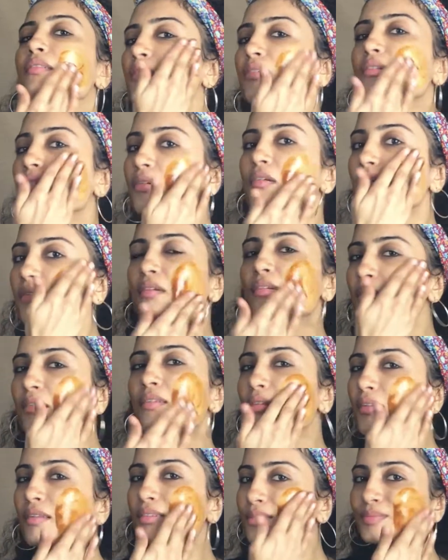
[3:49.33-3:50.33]
Be very
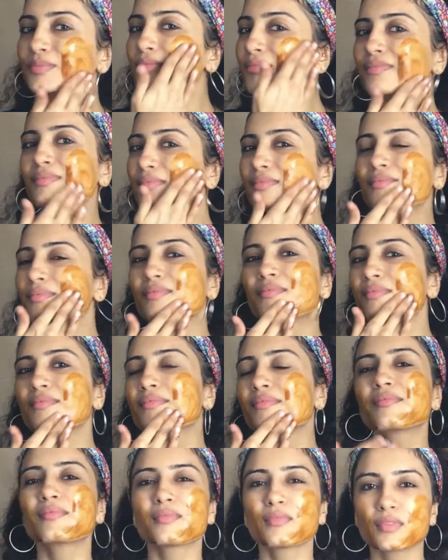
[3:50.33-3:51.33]
careful while
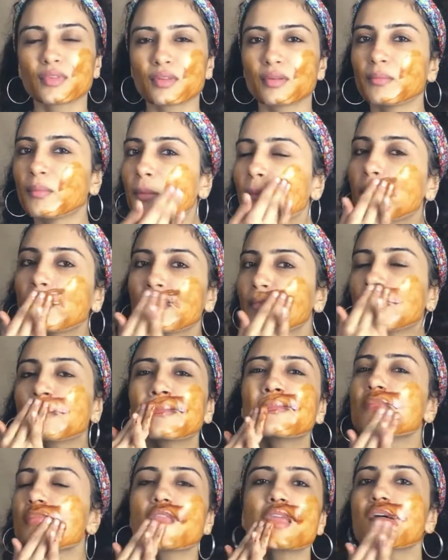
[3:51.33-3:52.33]
using coffee
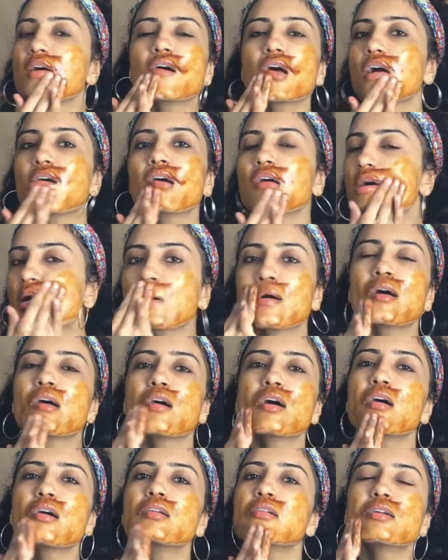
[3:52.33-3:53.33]
scrub
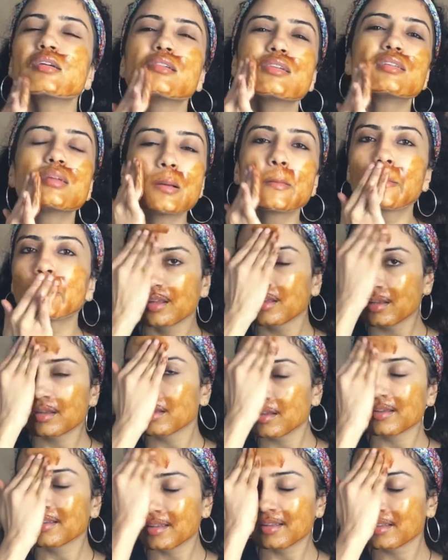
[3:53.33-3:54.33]
because it may
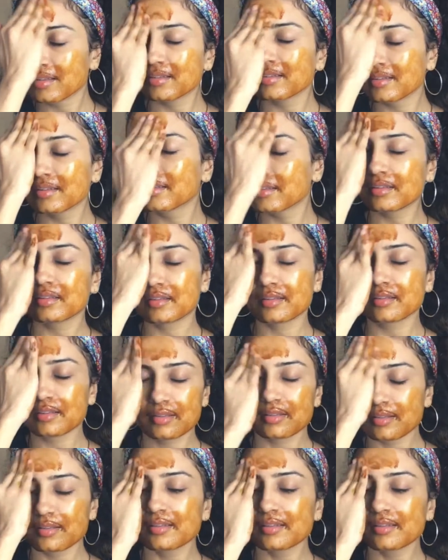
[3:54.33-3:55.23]
stain your clothes.